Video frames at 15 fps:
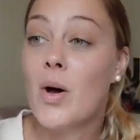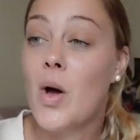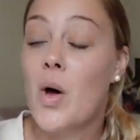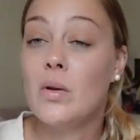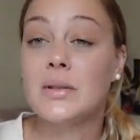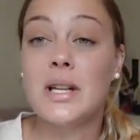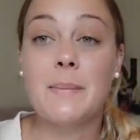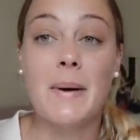
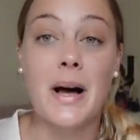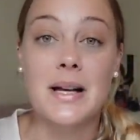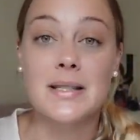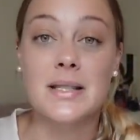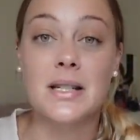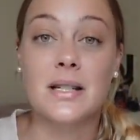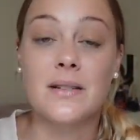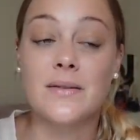only
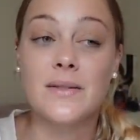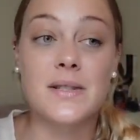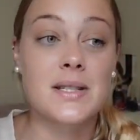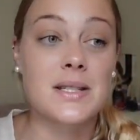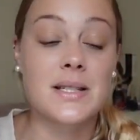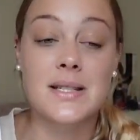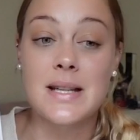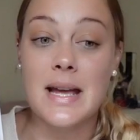positives
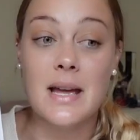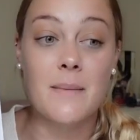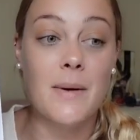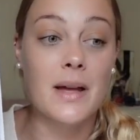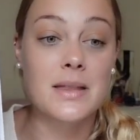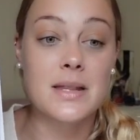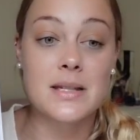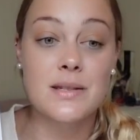to say
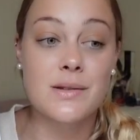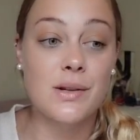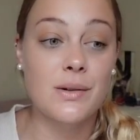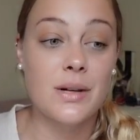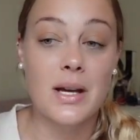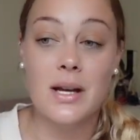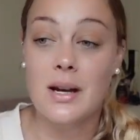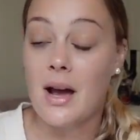about this
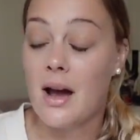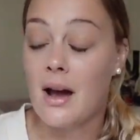unit.